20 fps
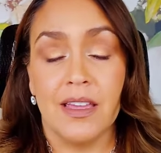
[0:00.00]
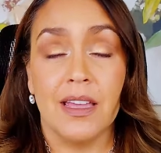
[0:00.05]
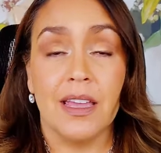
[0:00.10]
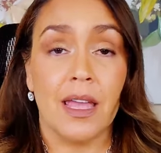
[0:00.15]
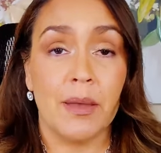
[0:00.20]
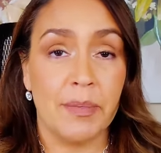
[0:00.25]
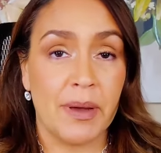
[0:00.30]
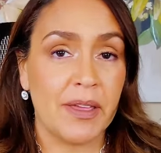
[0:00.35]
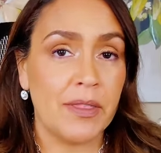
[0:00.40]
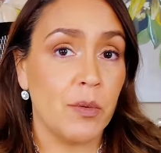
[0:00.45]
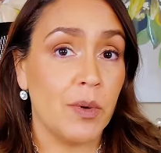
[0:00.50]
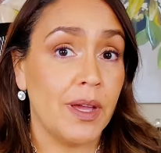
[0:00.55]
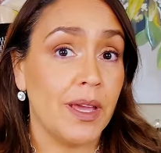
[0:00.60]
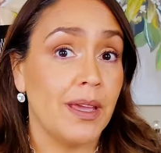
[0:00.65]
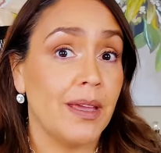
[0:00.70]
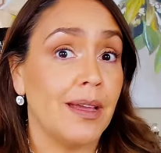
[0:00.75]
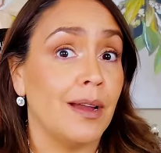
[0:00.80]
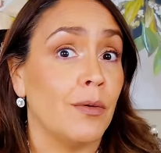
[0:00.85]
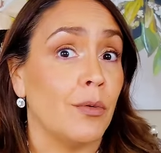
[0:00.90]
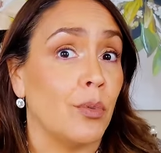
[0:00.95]
and by the
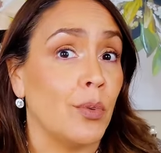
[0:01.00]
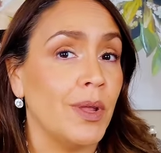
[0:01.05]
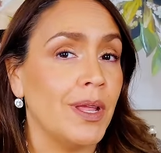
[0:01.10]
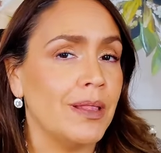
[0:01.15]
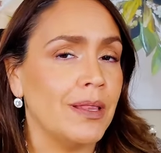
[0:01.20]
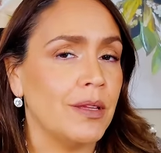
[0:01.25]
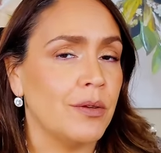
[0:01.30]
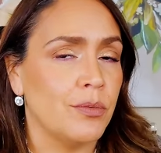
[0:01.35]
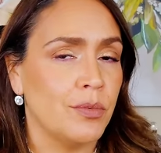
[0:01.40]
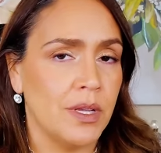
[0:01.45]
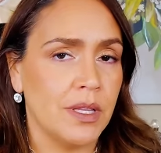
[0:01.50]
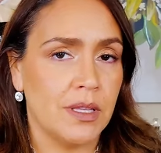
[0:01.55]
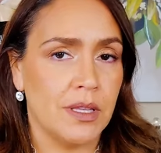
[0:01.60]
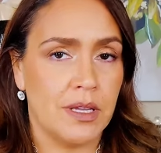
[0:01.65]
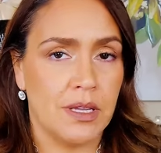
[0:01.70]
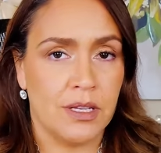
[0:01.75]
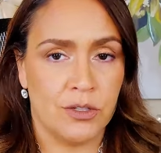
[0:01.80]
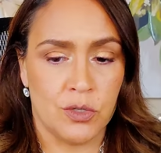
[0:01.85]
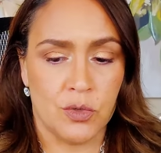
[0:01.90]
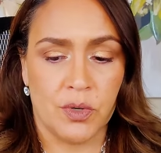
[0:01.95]
way, I really, really
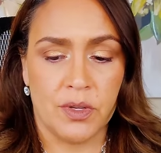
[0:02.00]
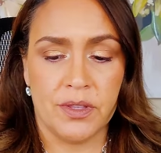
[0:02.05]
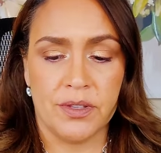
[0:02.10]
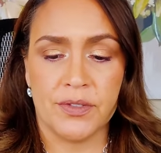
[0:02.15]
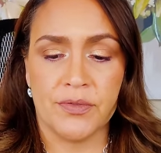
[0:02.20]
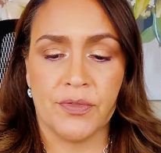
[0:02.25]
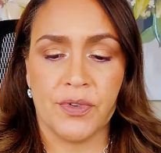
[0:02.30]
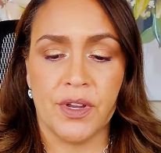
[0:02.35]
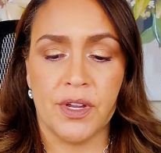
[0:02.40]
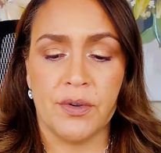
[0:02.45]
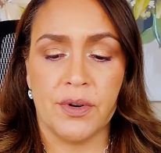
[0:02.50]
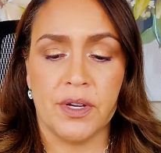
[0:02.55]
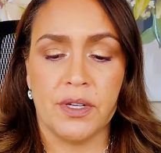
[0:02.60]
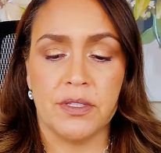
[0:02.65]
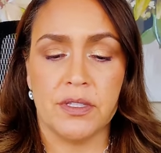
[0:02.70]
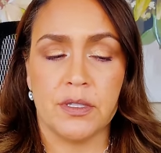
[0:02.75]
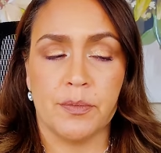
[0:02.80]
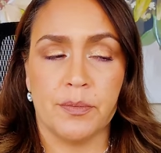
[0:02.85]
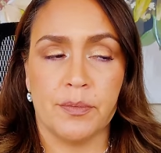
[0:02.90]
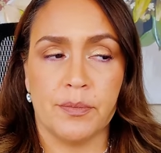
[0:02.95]
enjoy this
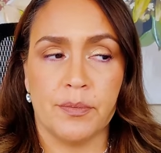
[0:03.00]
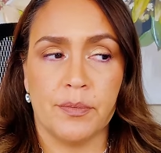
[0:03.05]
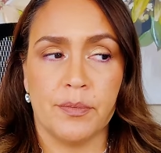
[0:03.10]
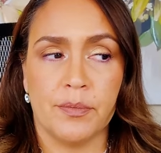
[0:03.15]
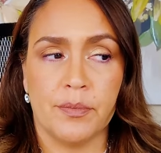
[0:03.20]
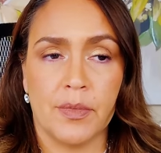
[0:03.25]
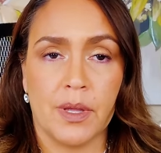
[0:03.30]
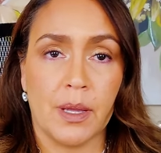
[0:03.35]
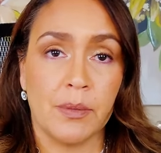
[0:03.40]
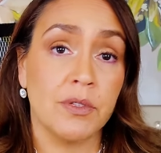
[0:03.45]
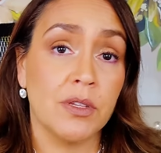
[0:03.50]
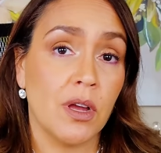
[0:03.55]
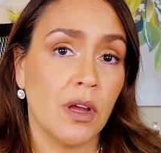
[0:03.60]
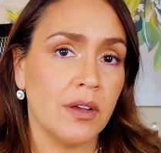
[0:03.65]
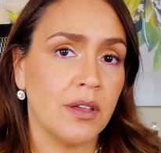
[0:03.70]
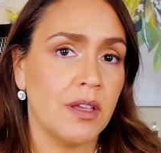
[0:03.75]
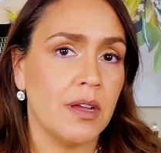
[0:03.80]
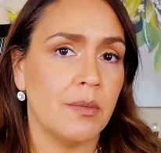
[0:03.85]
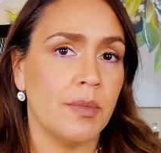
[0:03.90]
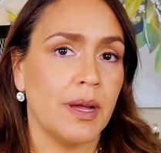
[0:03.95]
fragrance. I'm
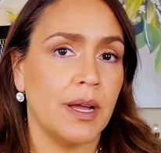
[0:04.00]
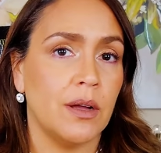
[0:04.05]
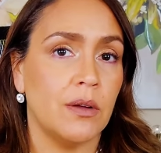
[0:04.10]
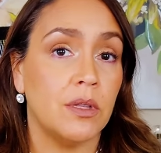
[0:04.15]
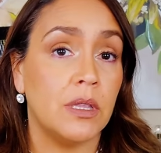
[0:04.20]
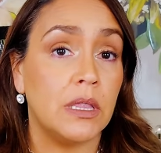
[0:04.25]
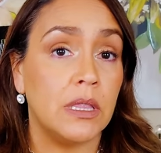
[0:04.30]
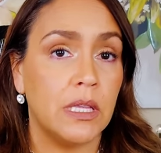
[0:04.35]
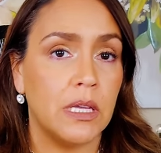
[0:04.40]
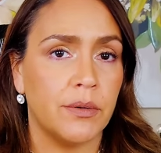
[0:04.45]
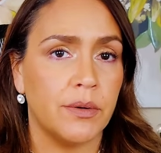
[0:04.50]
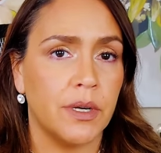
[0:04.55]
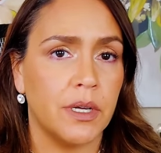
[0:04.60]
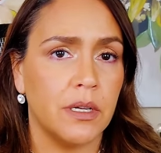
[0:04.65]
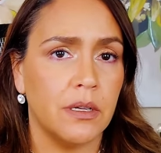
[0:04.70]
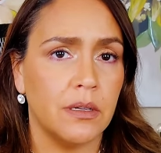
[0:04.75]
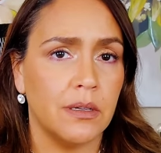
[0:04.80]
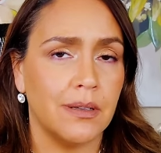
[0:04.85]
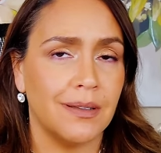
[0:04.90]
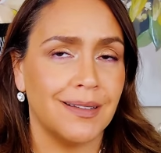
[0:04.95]
talking about
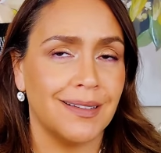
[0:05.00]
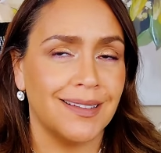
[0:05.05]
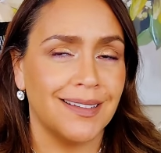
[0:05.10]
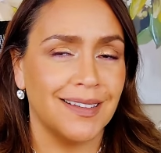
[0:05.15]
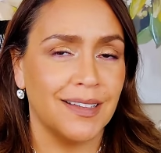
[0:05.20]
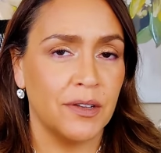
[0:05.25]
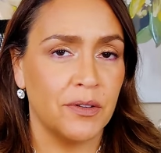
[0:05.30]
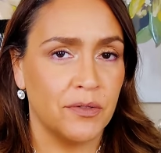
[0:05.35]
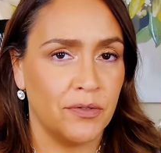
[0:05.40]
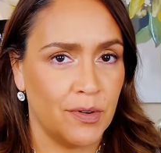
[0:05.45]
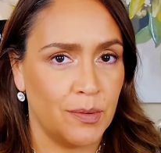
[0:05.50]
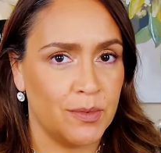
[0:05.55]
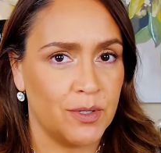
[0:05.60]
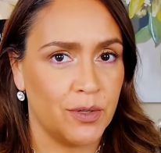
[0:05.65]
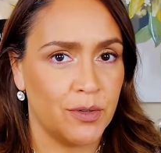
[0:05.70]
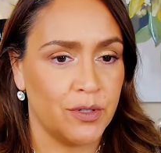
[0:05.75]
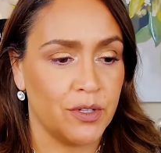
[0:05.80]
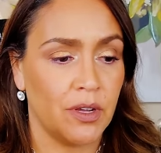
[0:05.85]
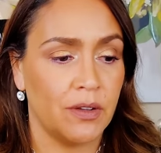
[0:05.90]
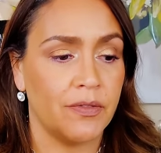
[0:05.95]
Lira from
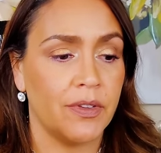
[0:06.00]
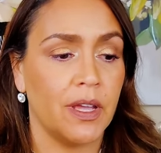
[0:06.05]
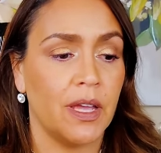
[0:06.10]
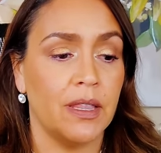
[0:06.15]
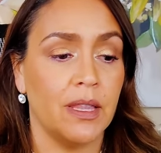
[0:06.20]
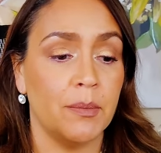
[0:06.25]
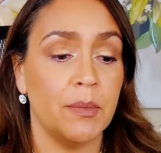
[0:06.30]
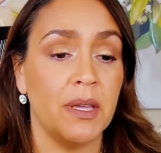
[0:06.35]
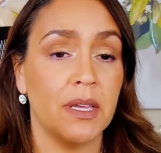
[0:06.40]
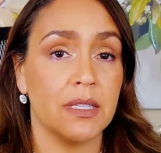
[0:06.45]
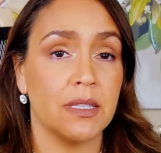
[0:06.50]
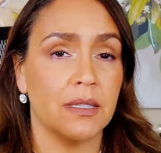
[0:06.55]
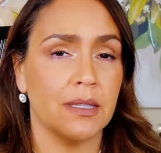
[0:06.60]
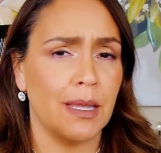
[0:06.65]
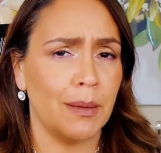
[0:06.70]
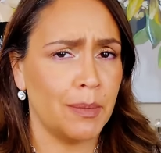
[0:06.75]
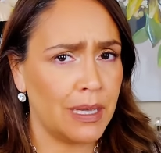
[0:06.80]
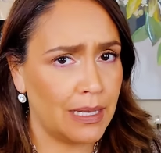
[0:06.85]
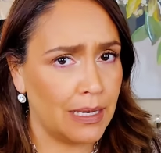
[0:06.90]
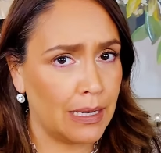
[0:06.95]
Xerjoff. And let me
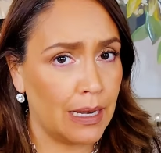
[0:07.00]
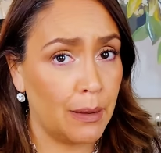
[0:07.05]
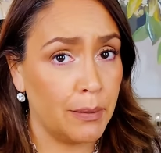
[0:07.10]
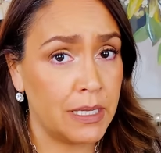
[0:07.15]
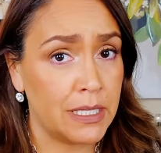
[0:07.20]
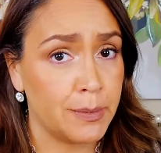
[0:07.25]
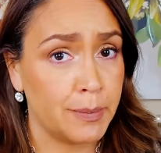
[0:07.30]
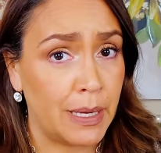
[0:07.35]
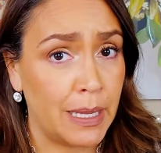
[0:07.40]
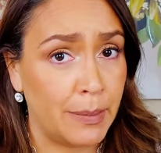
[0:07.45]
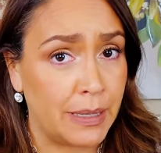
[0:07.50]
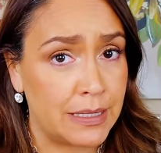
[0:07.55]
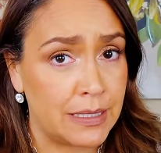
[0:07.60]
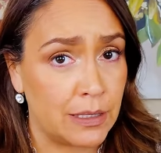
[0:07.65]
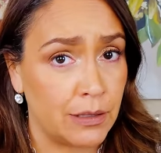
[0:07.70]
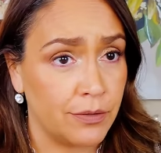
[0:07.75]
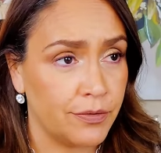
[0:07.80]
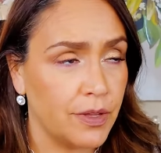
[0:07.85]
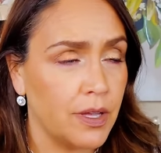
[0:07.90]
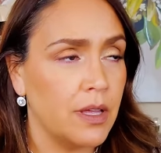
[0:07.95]
let me let me explain
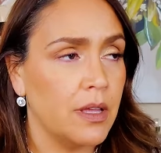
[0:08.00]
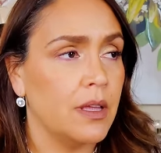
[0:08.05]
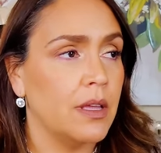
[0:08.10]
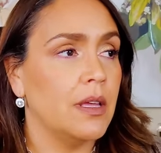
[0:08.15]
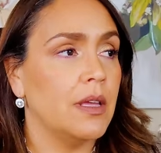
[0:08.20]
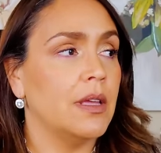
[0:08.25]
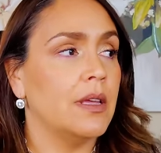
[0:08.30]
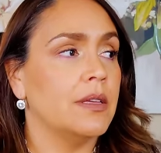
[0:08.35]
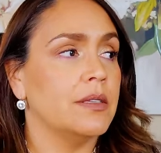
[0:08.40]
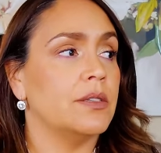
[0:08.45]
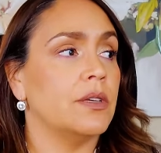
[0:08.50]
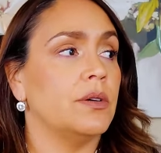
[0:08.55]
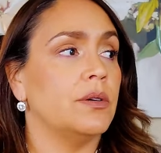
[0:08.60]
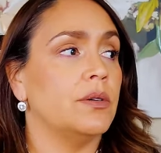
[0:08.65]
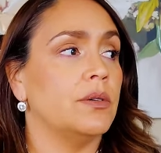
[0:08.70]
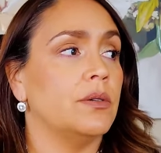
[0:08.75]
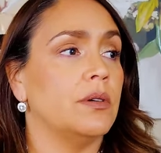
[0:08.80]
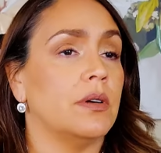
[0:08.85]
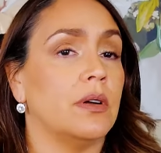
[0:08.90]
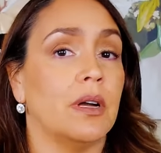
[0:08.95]
myself.
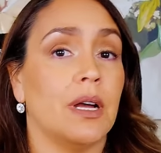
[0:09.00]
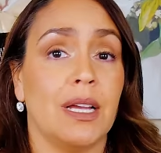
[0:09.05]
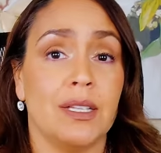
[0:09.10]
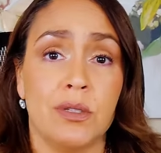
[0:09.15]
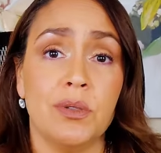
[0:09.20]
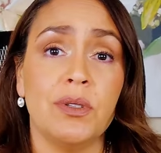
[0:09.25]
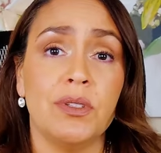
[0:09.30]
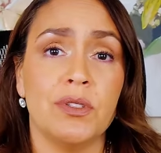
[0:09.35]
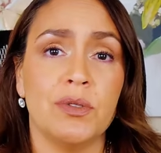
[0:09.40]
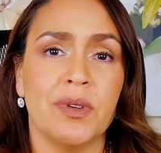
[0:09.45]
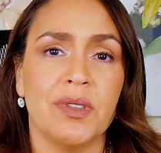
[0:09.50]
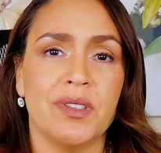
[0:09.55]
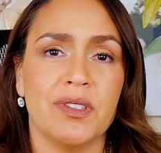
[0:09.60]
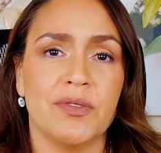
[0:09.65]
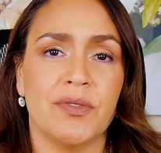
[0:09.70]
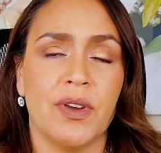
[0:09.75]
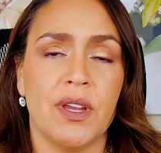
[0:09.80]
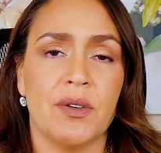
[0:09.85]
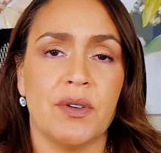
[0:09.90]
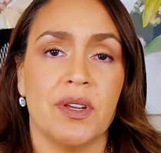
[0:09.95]
So I do enjoy this
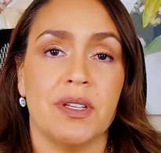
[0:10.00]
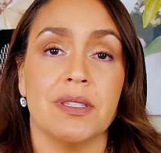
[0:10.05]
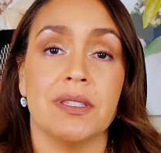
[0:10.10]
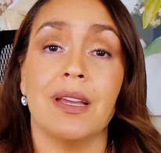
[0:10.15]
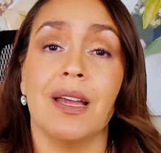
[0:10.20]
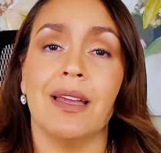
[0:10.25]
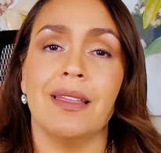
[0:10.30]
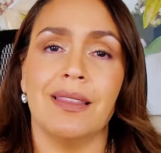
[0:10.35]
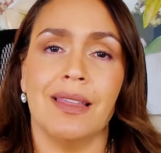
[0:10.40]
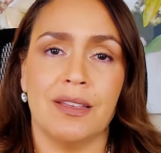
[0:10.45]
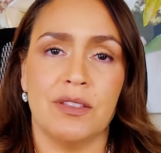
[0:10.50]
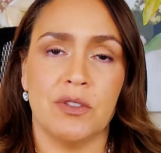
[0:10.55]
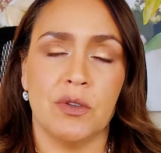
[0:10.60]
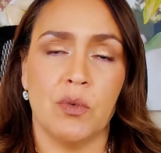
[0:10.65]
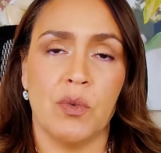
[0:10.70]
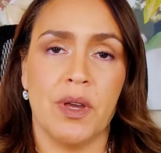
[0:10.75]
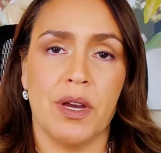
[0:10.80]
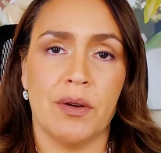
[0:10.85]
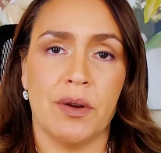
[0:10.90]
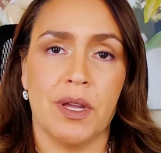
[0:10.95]
fragrance. I like to
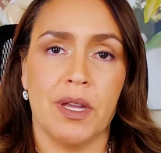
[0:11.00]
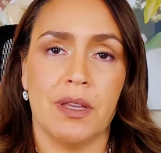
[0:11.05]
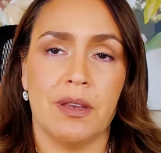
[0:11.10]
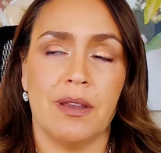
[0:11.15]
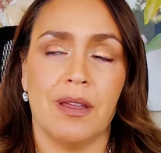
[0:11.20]
wear it.